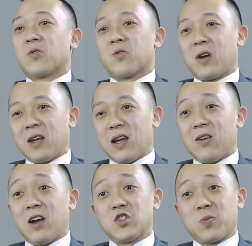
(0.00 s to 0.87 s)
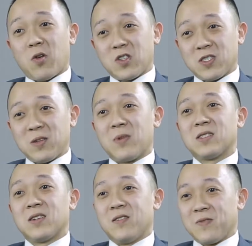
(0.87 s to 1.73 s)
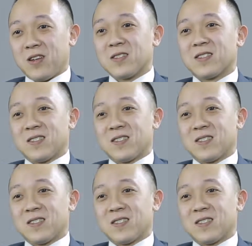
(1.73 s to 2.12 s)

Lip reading: through it right now. I just purchased it myself. Yes.